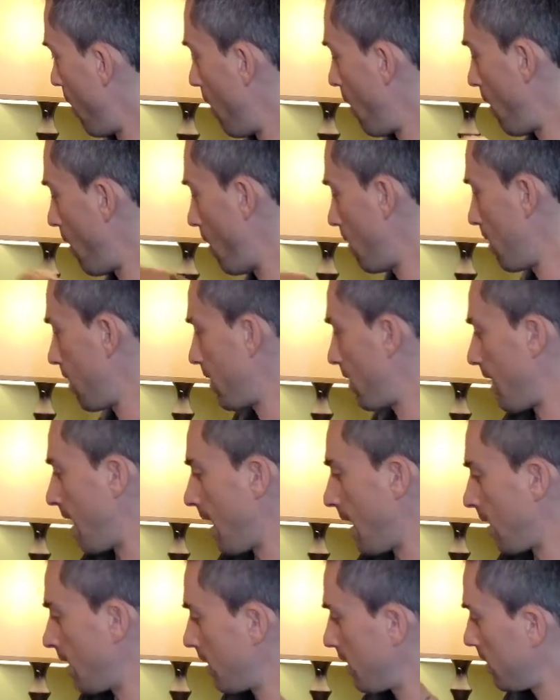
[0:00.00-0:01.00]
all of
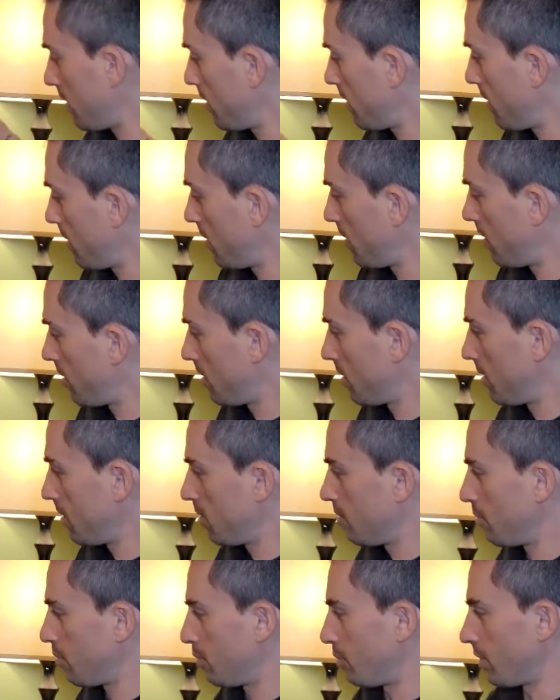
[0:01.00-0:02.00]
that,
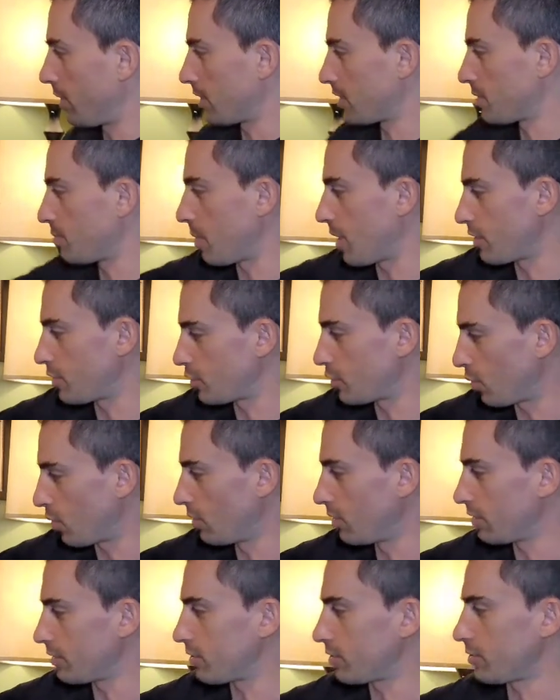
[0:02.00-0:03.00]
plus my
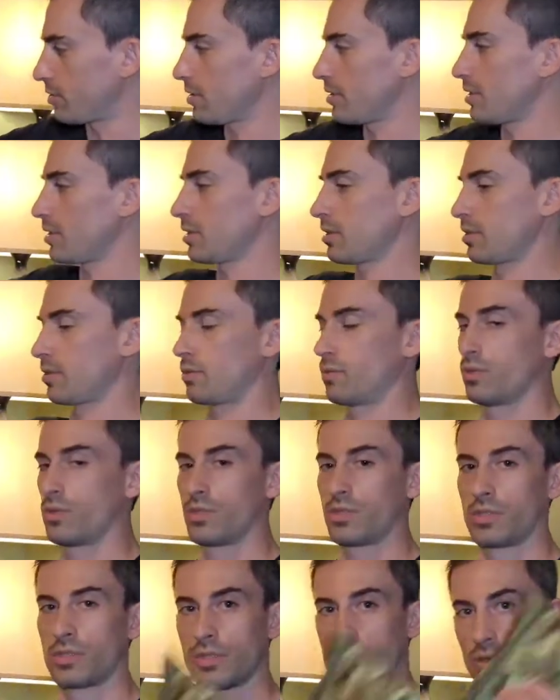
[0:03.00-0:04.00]
toiletries,
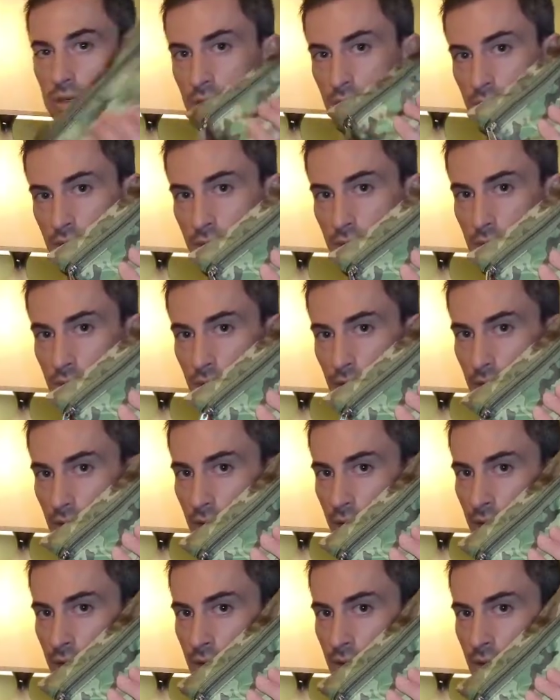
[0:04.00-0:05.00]
which I've
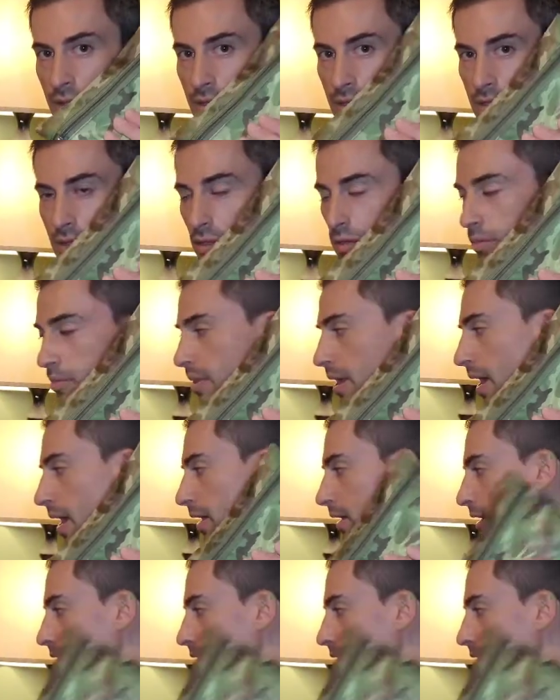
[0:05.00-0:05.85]
got in this little bag